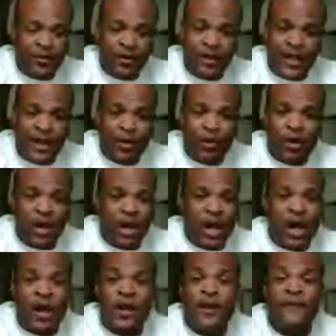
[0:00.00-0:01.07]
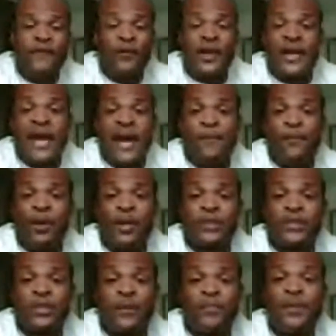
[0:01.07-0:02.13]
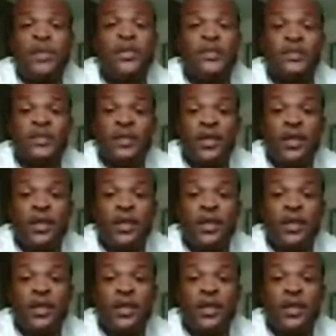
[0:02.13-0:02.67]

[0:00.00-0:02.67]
They're like $149 a piece.